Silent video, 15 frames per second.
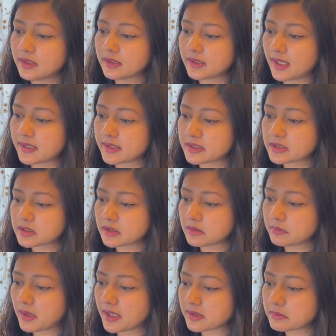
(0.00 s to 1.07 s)
That is,
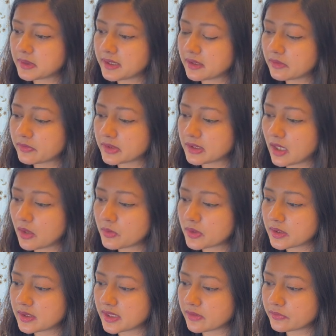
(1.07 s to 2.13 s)
parameter without
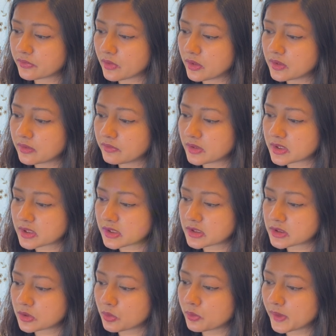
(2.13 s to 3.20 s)
a default, which
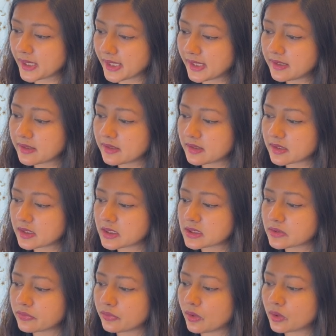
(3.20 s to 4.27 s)
is weight,
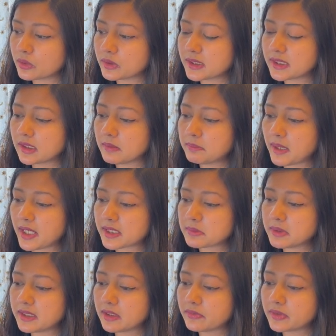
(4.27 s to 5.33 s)
is following a
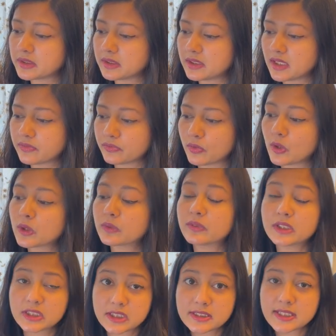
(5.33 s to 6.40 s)
parameter with a default,
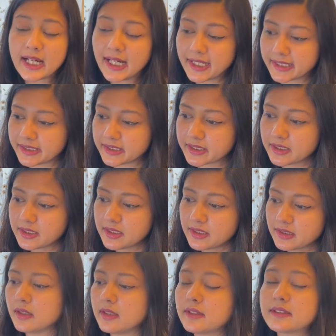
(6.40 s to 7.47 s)
which is height.
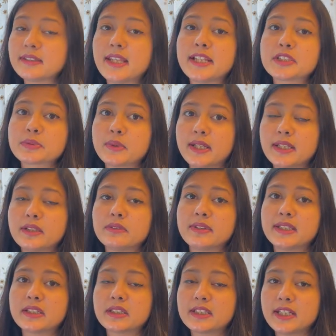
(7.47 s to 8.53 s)
That's why
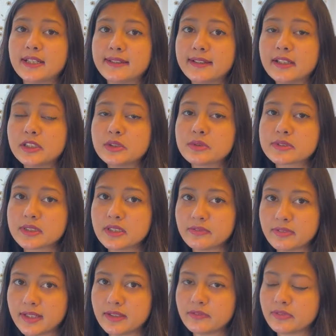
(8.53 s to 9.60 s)
when creating a
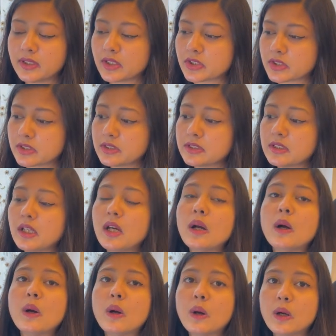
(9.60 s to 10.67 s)
user-defined function,
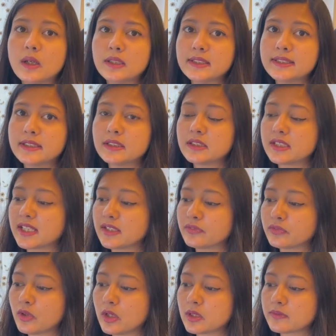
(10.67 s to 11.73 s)
all the
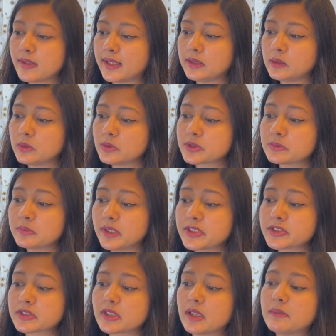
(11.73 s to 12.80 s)
default values
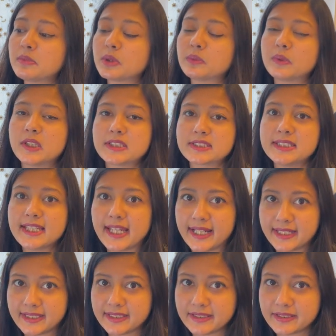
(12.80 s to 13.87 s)
must come towards the
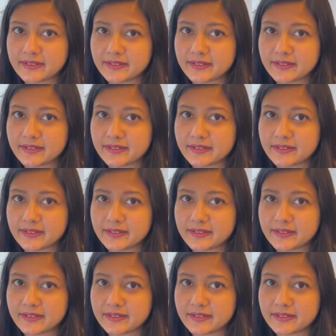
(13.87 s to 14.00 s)
end.